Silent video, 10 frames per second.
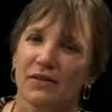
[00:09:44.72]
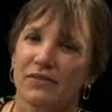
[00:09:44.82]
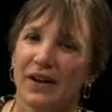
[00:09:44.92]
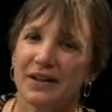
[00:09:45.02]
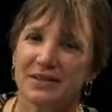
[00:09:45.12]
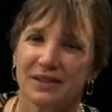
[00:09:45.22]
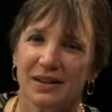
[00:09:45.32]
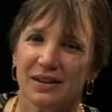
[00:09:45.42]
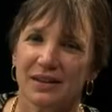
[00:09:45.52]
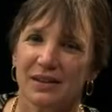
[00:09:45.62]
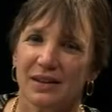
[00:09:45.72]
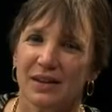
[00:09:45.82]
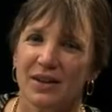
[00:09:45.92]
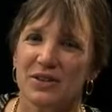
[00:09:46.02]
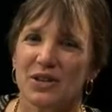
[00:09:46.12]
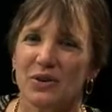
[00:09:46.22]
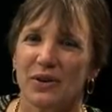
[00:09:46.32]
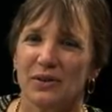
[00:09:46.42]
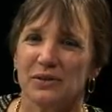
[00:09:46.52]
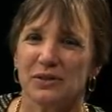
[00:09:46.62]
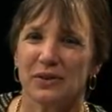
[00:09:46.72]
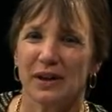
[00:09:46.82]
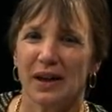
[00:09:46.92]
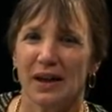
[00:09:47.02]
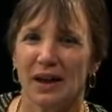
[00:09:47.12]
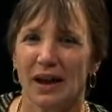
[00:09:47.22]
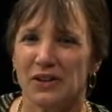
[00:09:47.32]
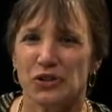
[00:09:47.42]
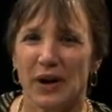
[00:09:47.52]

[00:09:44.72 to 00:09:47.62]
Fascinating. So Andrew,